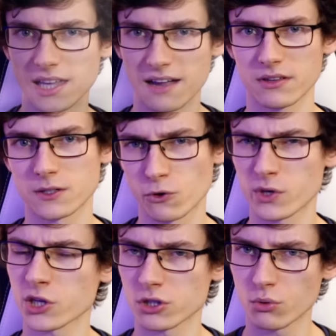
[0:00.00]
they have it the
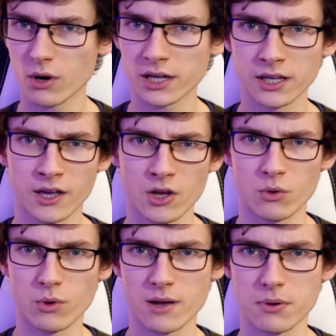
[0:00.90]
traditional way,
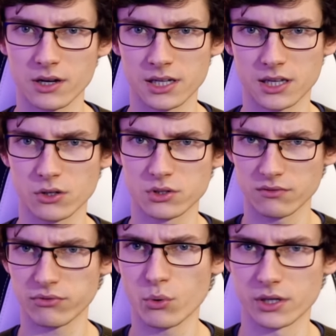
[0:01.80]
whereby it goes
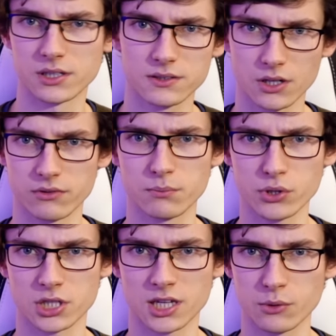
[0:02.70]
forward? So if you
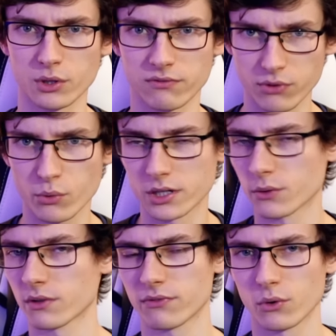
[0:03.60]
push the keyboard forward,
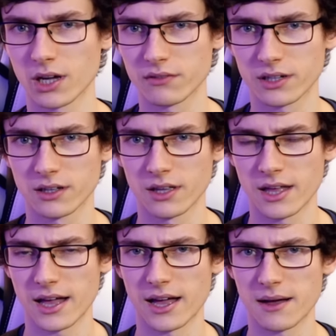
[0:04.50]
it would fall over,
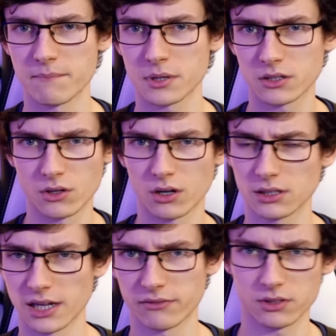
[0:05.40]
um, but
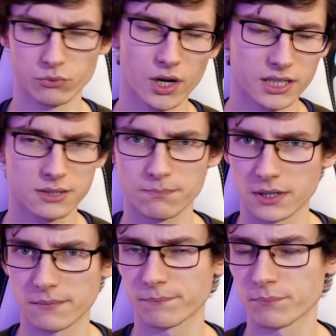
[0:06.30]
not left and right. But